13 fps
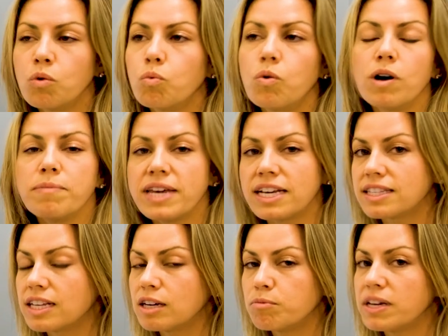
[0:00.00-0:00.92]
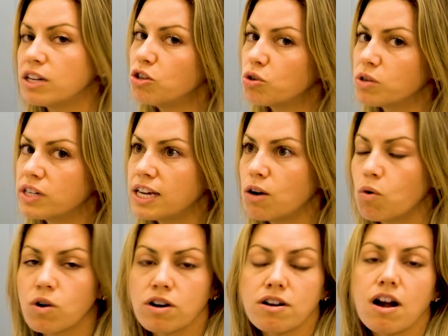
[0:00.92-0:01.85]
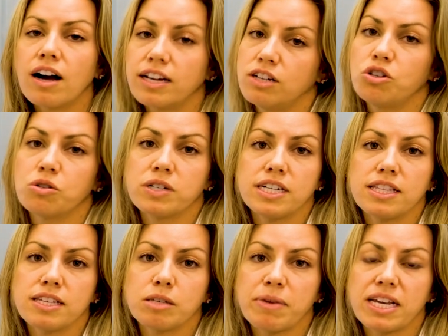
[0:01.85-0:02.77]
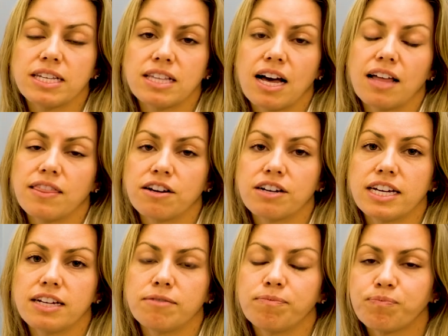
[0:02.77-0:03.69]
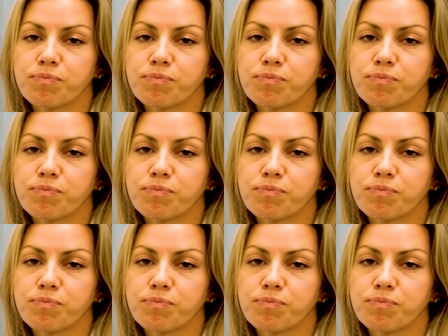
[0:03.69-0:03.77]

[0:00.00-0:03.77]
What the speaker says: what makes them enjoy or not enjoy the space that they're in?